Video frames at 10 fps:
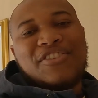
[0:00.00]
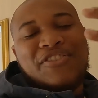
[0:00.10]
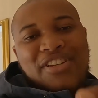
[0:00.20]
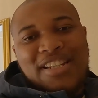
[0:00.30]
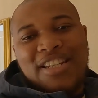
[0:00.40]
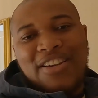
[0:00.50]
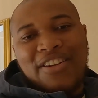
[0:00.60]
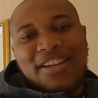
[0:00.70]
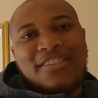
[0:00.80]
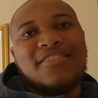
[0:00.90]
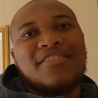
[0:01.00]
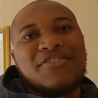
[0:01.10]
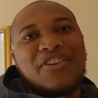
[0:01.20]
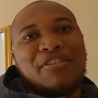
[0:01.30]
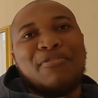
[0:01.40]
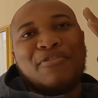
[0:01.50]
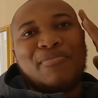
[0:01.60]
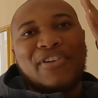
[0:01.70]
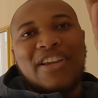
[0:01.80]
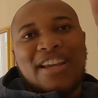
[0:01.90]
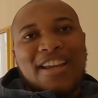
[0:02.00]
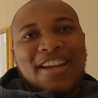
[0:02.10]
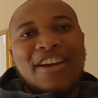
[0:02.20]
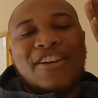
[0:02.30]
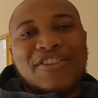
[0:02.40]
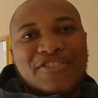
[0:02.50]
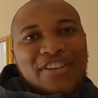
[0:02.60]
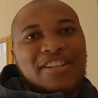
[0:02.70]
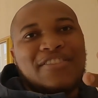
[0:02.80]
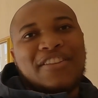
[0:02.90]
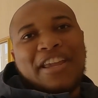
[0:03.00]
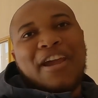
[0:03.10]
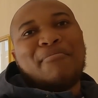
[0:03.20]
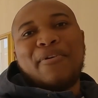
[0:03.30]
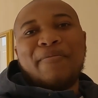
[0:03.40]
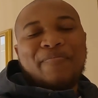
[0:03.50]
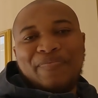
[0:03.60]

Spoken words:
screen down here to distract me from looking straight into the camera.